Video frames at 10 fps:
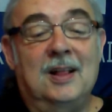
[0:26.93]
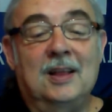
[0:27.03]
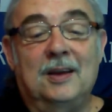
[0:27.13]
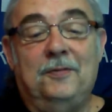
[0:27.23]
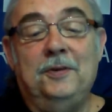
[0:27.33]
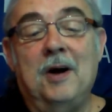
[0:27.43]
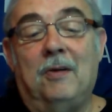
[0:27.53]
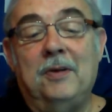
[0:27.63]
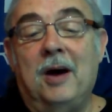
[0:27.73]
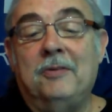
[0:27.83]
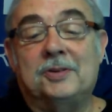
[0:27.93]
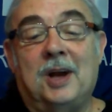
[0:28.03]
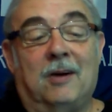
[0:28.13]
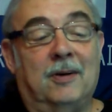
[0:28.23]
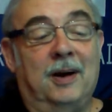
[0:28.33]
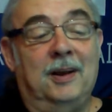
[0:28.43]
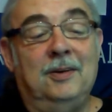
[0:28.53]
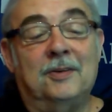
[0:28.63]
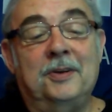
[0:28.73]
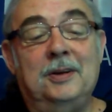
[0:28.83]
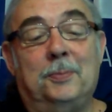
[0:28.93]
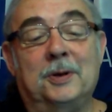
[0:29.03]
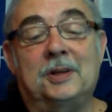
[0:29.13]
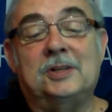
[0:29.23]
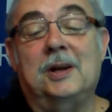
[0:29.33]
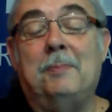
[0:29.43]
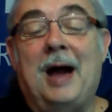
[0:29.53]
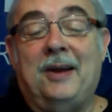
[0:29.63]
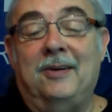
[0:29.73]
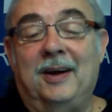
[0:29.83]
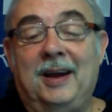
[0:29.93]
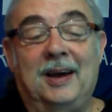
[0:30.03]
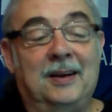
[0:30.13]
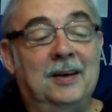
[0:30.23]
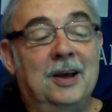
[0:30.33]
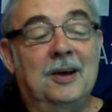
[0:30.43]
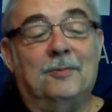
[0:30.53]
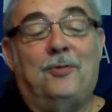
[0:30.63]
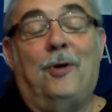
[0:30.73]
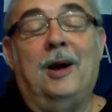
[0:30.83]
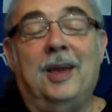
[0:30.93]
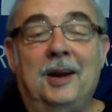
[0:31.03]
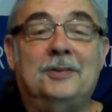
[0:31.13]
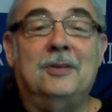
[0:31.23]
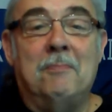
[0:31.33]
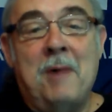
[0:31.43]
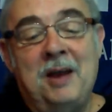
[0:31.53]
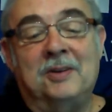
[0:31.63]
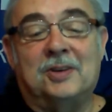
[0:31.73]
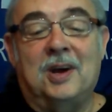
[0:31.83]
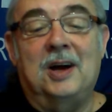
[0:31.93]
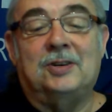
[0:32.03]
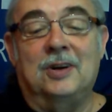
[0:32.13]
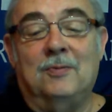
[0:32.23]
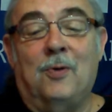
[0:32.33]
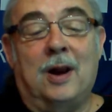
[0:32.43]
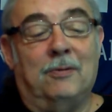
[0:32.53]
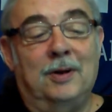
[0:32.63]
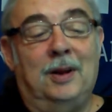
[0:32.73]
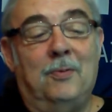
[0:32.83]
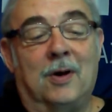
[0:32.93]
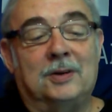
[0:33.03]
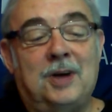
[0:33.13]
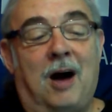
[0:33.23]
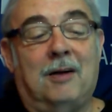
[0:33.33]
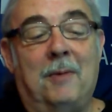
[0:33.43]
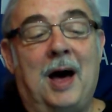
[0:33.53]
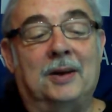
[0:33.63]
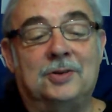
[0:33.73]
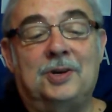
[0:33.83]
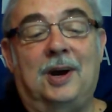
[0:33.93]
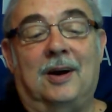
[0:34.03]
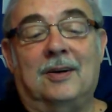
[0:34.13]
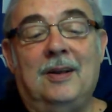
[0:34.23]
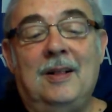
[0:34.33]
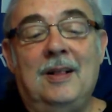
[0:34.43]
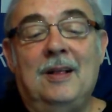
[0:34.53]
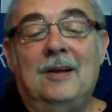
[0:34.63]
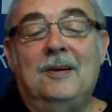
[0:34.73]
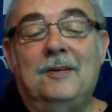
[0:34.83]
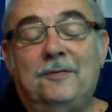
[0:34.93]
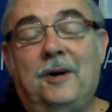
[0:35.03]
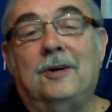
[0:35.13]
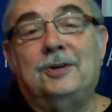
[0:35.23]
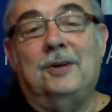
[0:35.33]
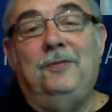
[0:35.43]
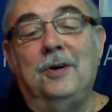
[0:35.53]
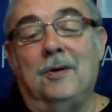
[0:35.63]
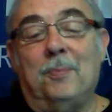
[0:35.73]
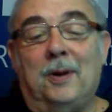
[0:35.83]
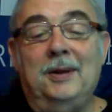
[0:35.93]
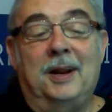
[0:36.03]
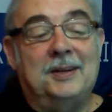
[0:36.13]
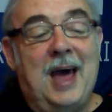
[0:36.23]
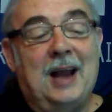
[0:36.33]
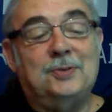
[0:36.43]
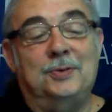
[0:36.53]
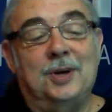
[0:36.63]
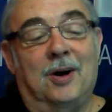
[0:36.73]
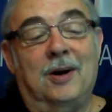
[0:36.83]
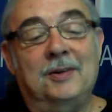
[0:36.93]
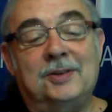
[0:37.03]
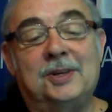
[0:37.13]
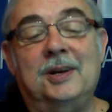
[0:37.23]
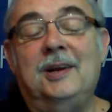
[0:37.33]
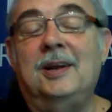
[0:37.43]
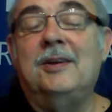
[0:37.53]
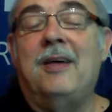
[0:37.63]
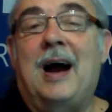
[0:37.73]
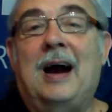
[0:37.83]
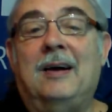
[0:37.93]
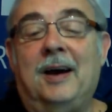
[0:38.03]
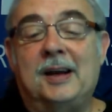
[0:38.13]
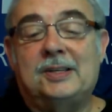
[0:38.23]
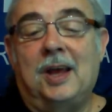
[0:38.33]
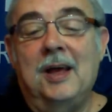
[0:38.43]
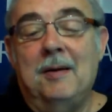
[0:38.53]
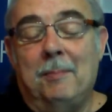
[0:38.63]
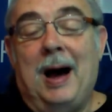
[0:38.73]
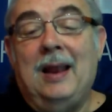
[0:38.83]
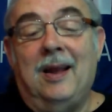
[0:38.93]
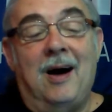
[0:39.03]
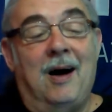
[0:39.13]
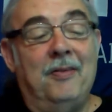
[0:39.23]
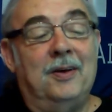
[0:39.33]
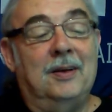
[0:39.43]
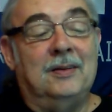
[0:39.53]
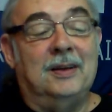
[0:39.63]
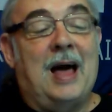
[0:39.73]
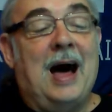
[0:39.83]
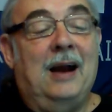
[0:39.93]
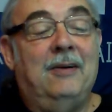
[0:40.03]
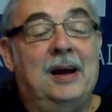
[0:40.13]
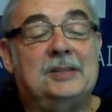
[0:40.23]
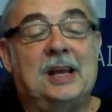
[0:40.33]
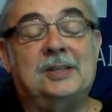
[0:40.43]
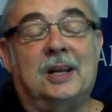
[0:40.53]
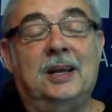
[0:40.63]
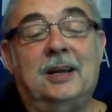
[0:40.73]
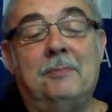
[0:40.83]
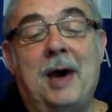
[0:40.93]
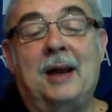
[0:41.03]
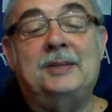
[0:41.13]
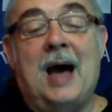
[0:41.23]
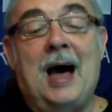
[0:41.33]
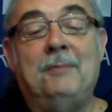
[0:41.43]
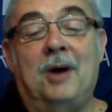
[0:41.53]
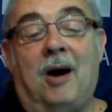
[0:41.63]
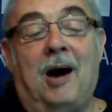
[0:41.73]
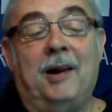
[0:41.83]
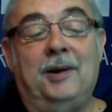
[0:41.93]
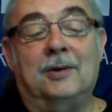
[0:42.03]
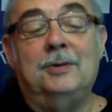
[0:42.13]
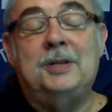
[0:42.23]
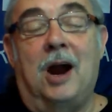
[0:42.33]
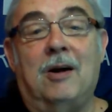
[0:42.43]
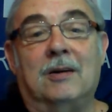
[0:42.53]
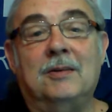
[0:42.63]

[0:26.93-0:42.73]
If you don't know this already, you'll need to put this in the back of your head before I get into the main discussion of what I really want to talk about and share. First, if you complete a tax return and send it into the IRS, by law, the IRS has a legal amount of time to audit your return.